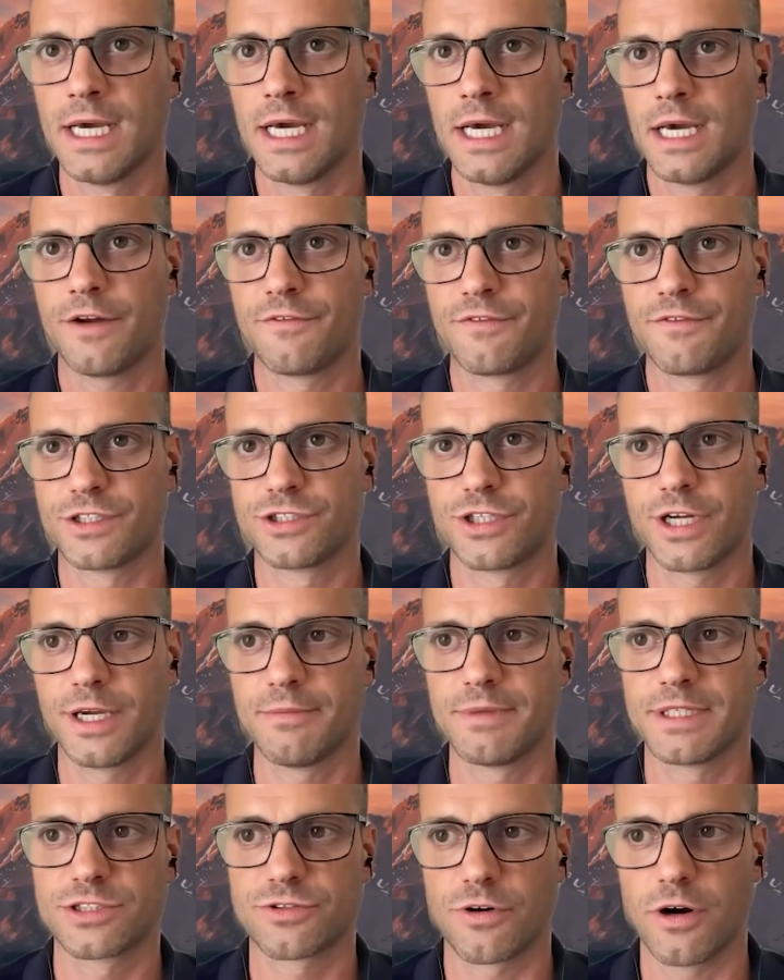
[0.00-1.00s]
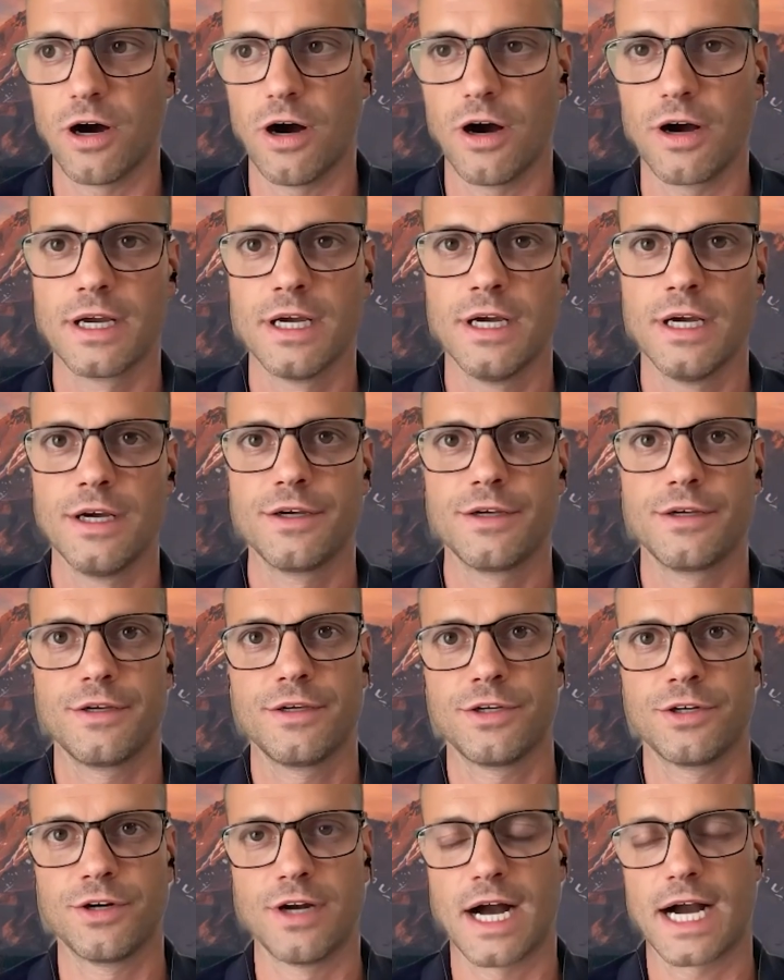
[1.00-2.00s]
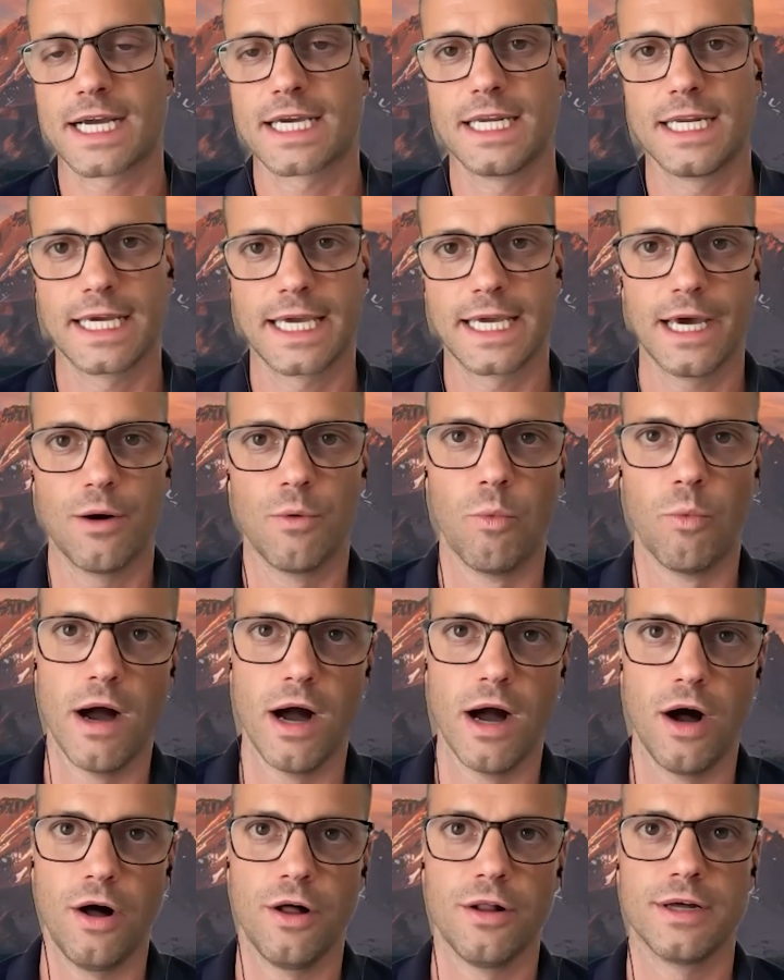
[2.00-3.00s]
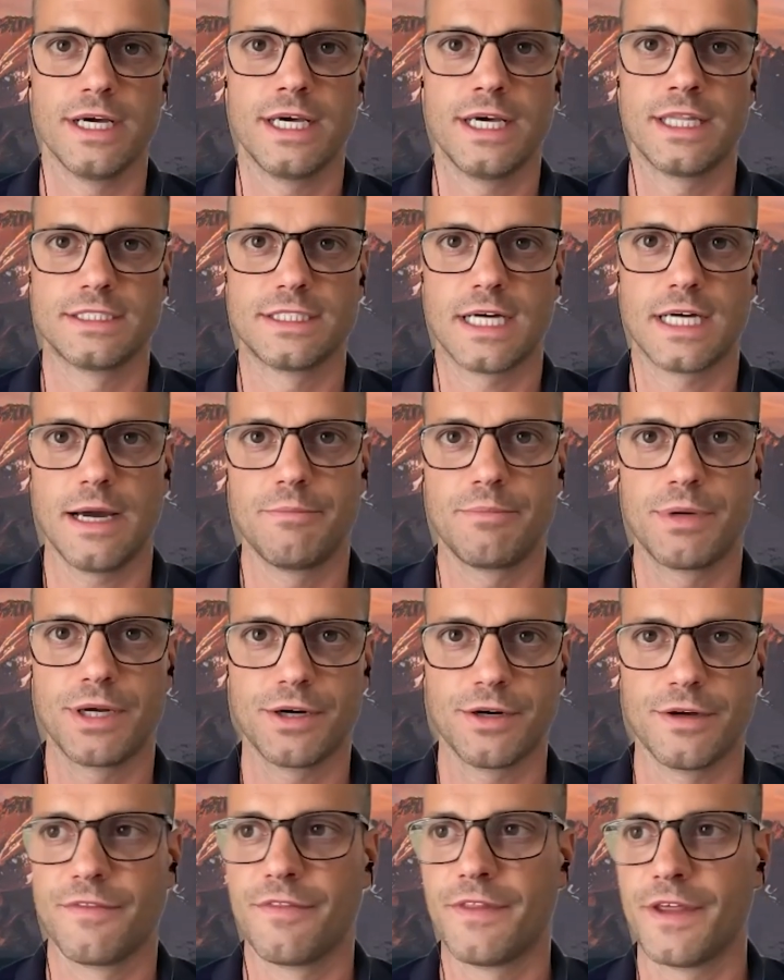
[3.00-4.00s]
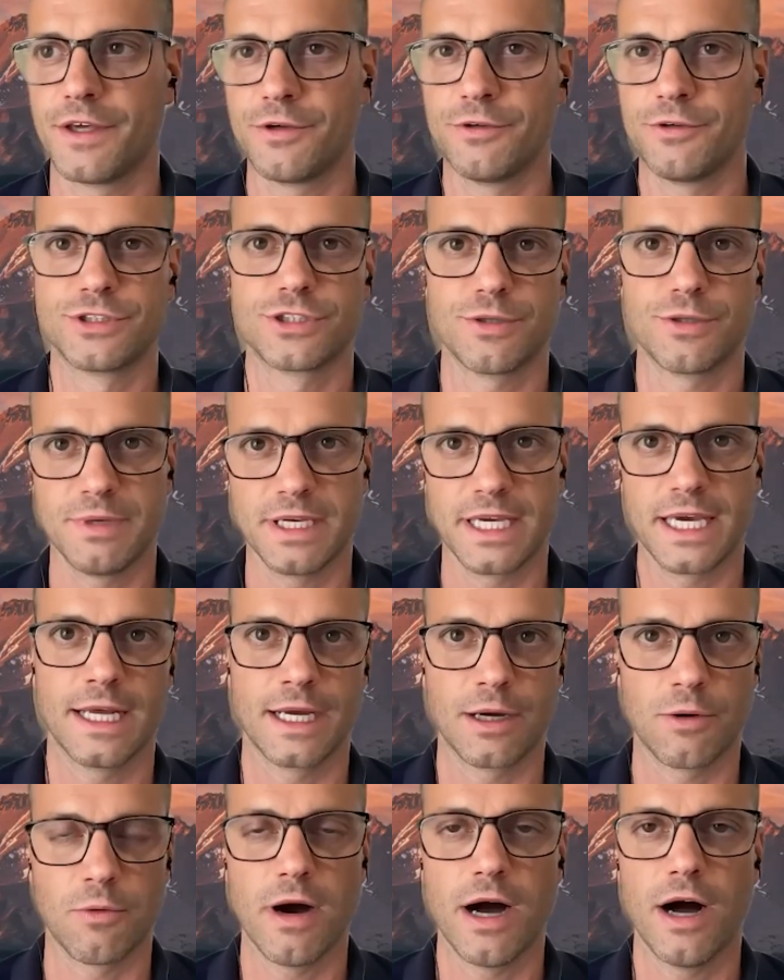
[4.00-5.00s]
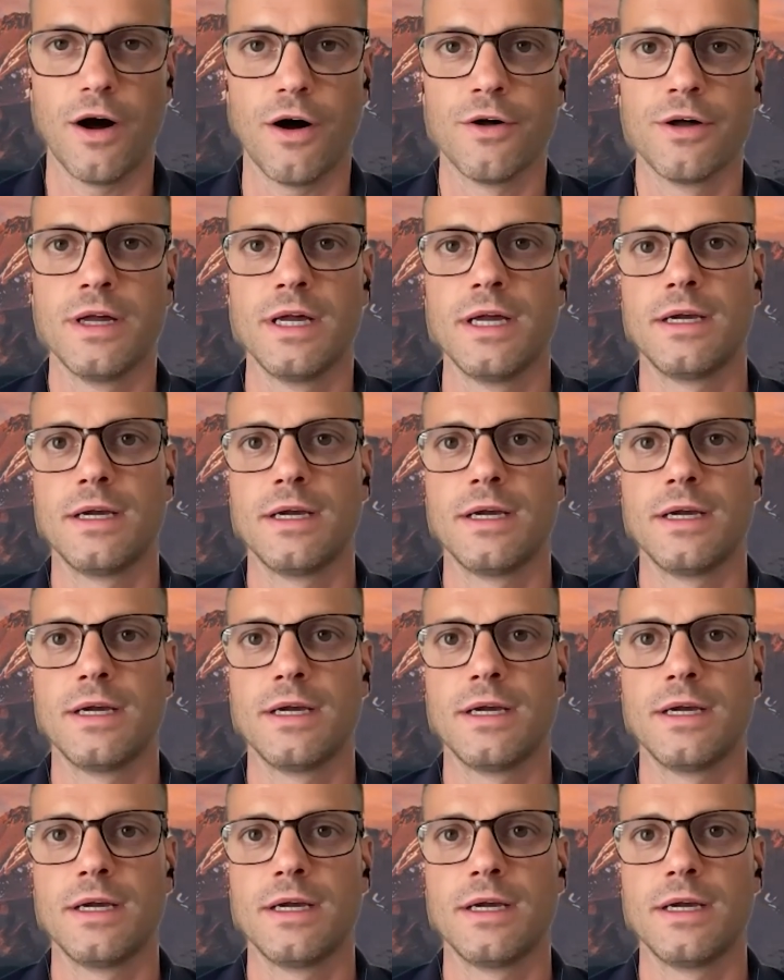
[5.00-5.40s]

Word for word: And if your treatment's wrong, you're not going to get well in the time period that you should be getting well.